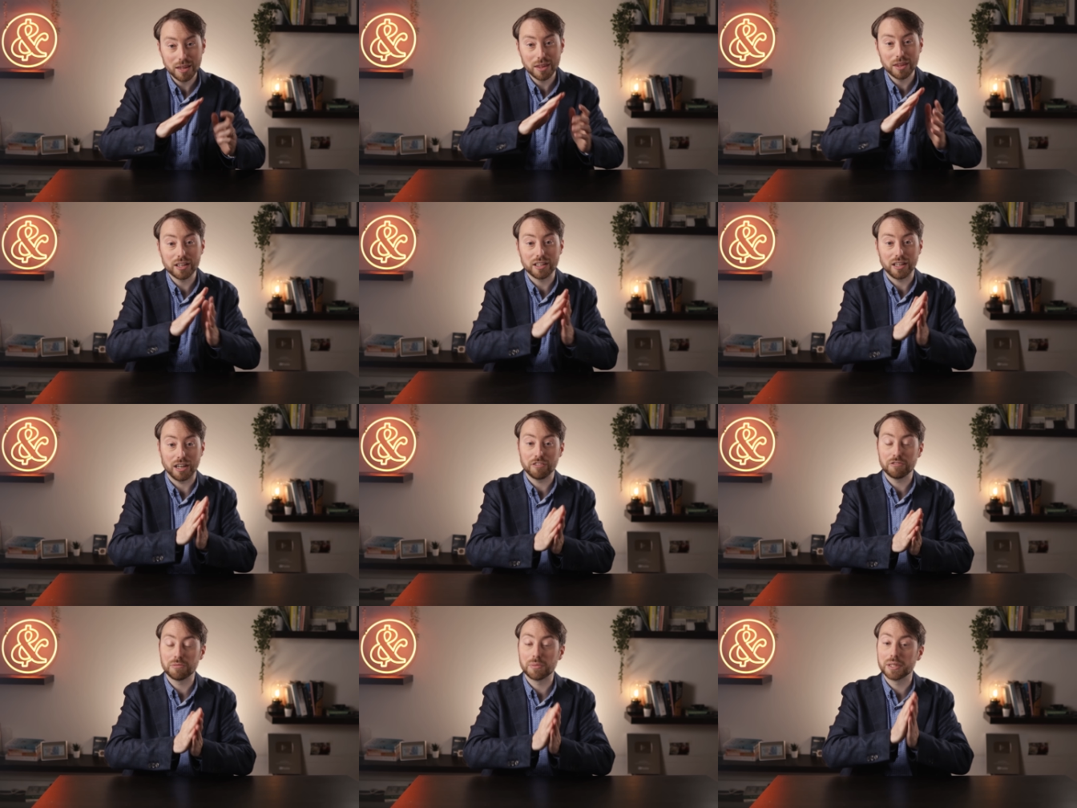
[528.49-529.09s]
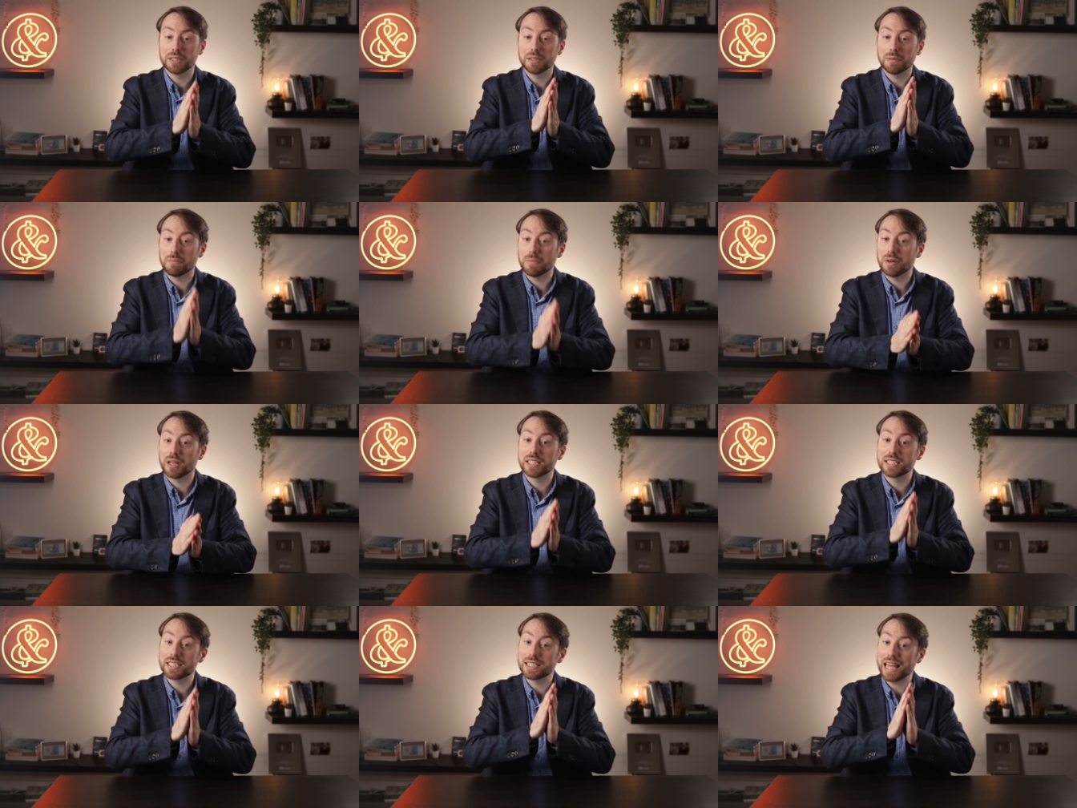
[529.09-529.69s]
the government
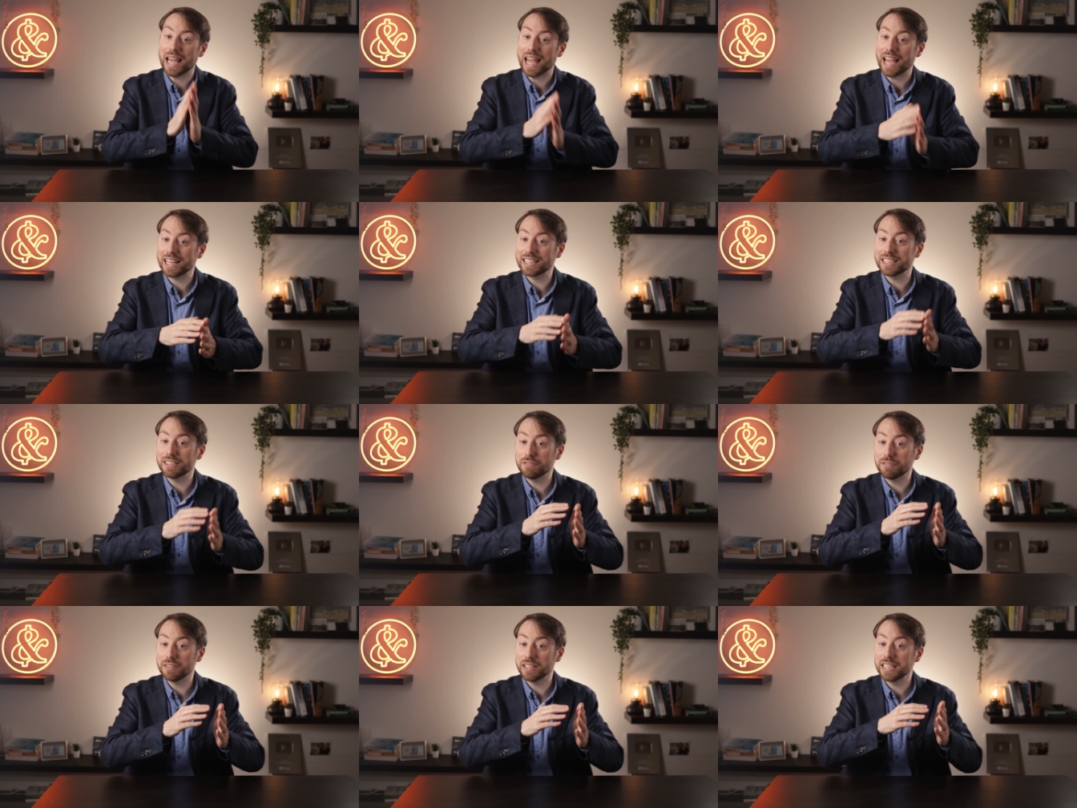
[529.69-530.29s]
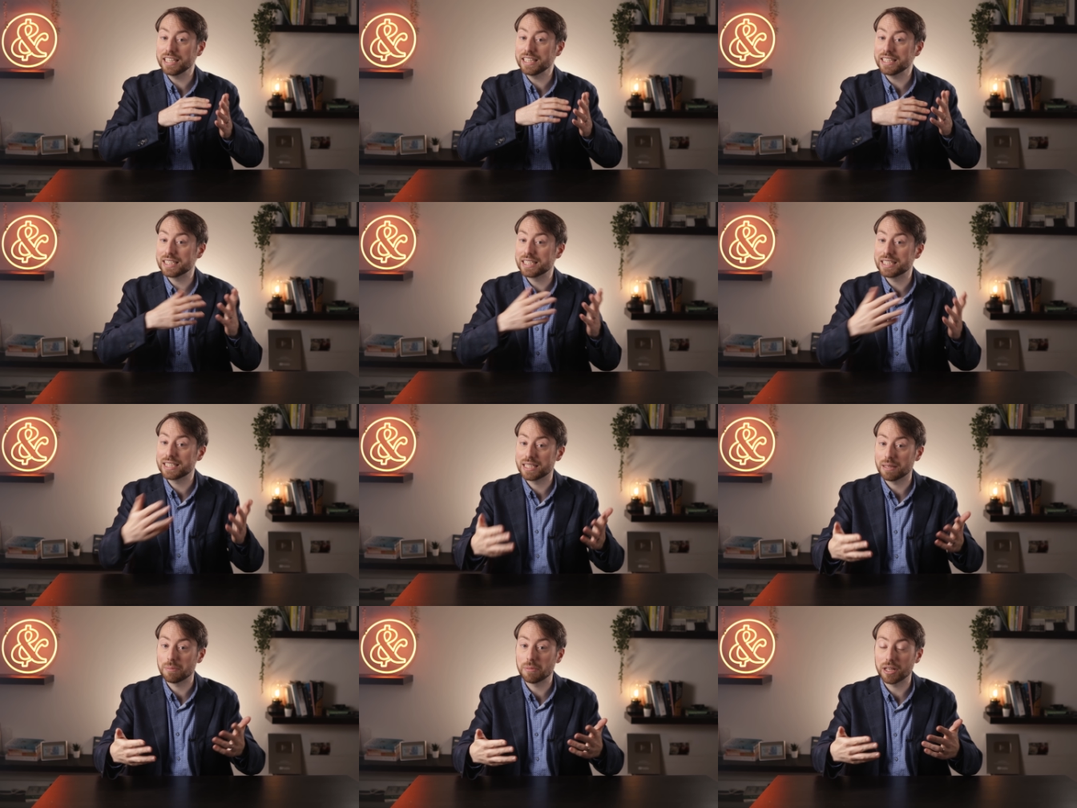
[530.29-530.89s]
must actively
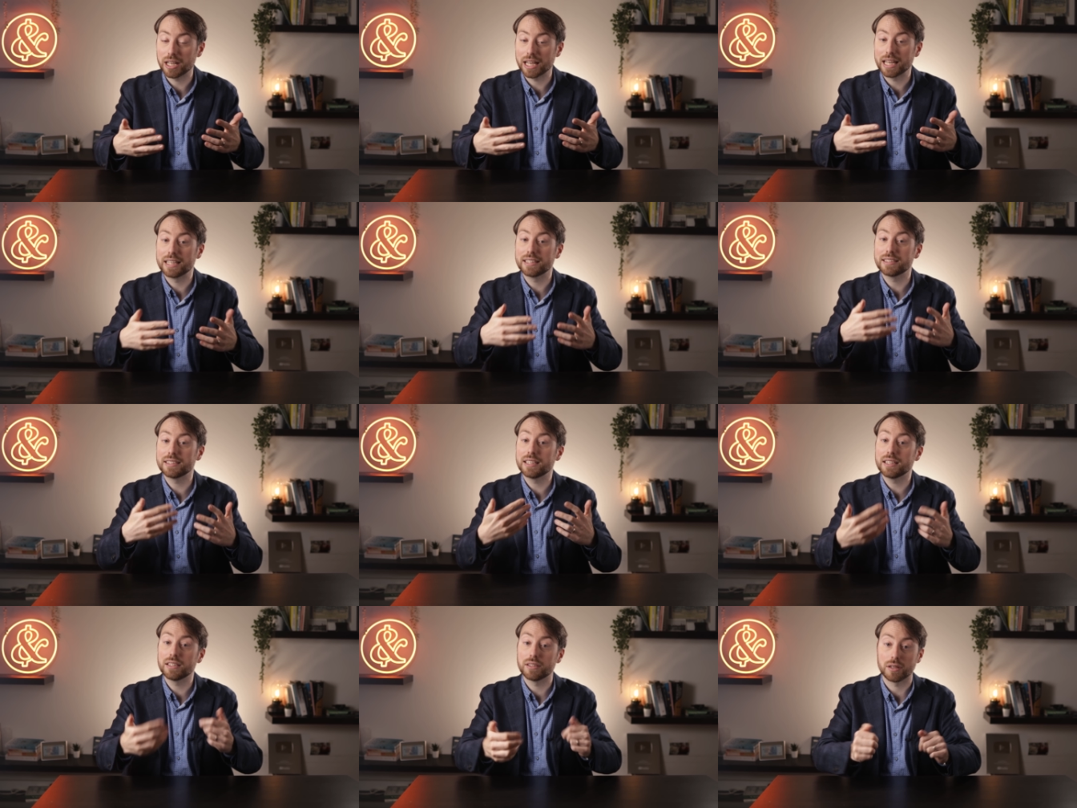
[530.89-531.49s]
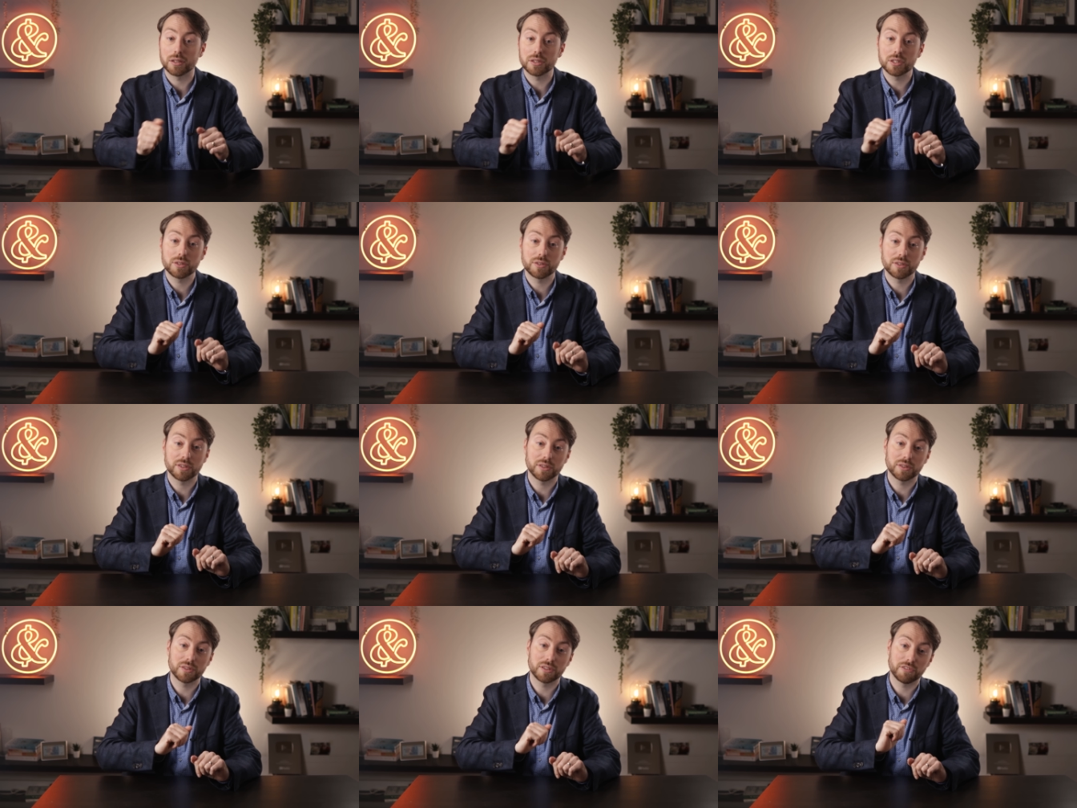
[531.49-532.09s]
stimulate
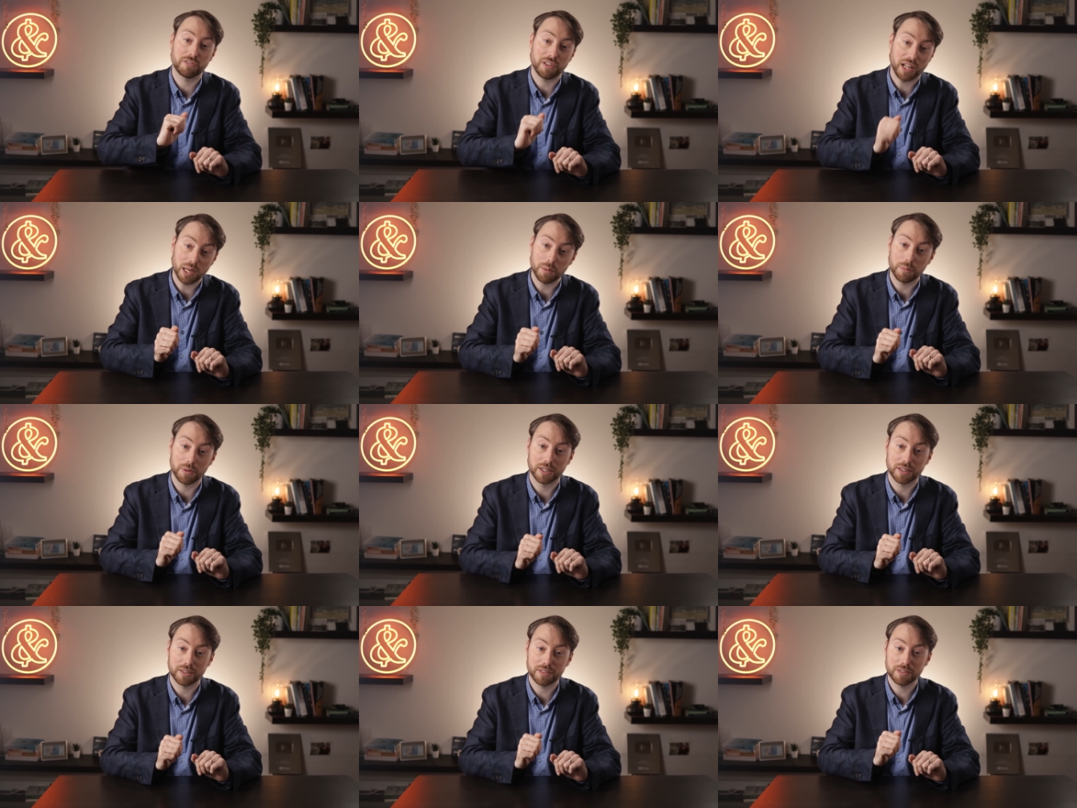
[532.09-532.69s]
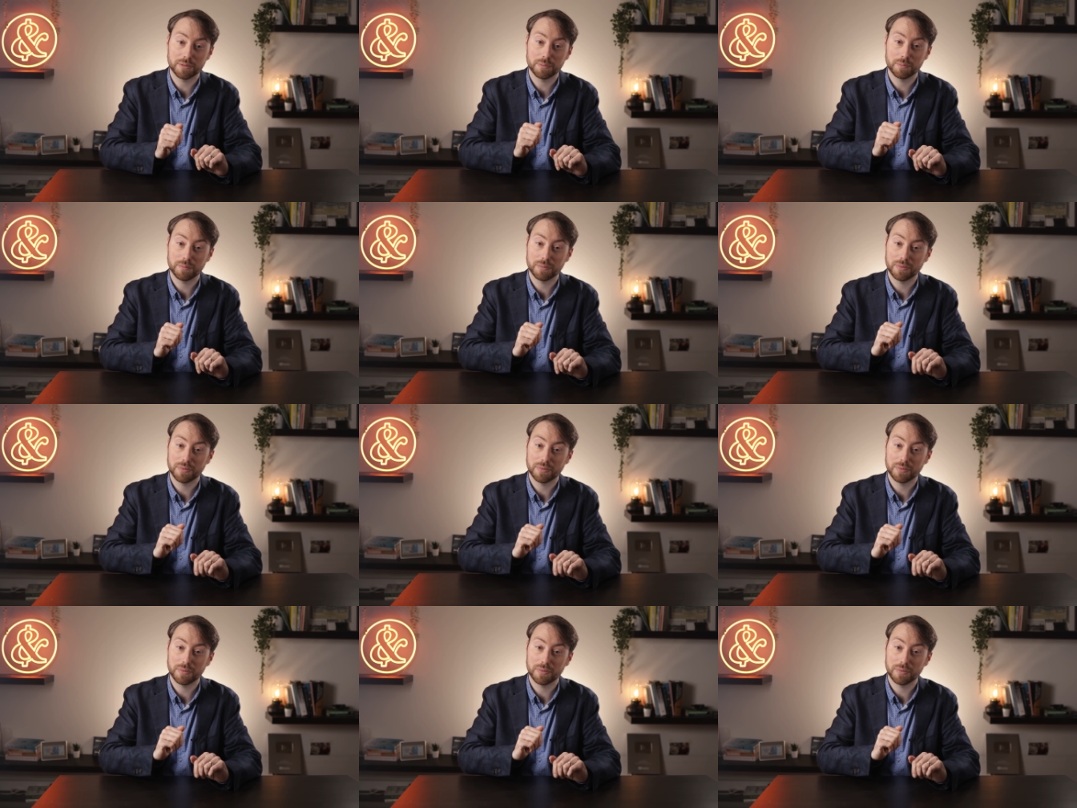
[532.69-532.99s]
industrial development.